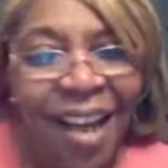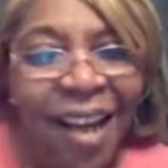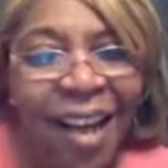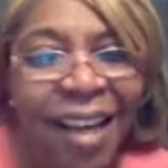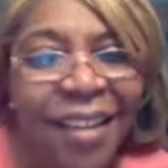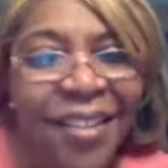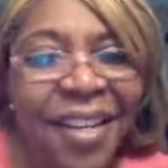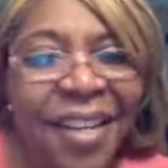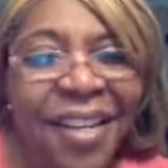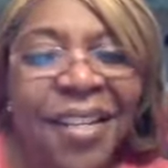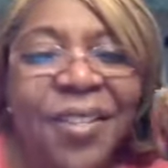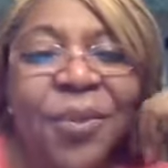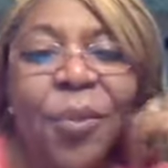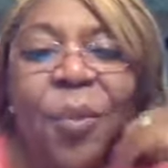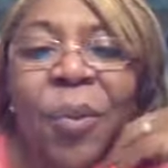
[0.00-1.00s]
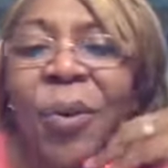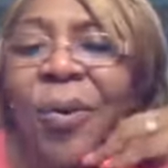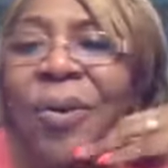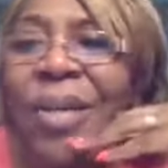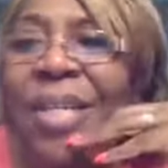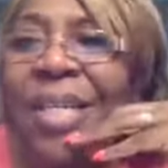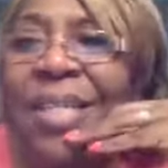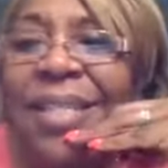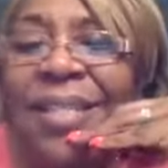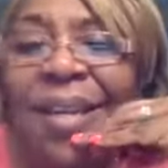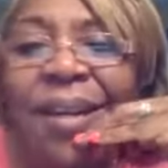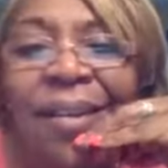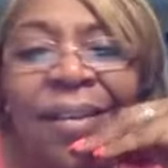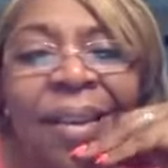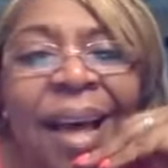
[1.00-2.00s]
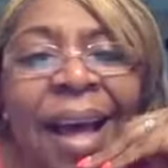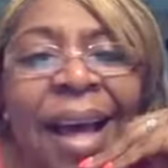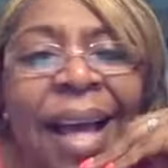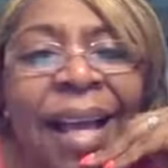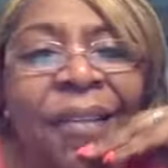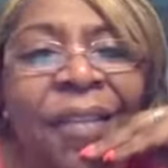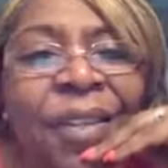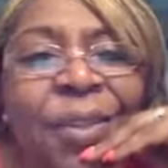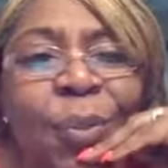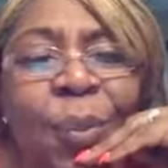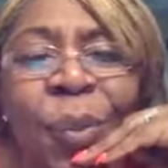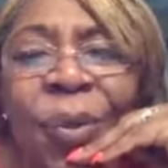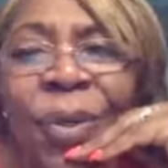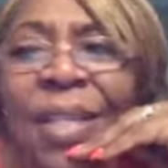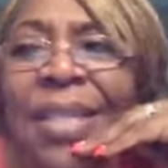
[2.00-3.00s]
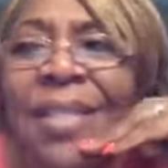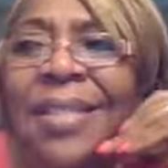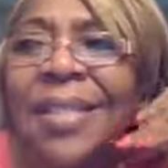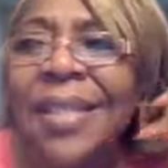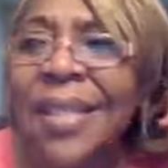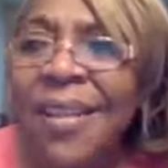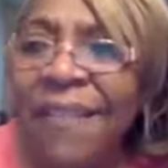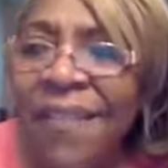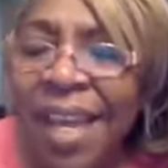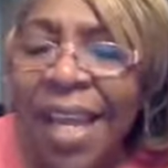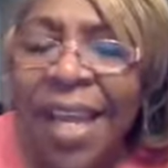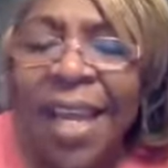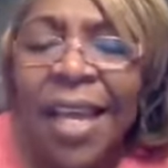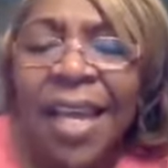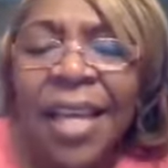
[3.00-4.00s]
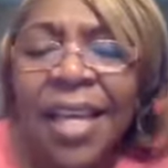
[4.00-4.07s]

God that His word is alive, His word is living.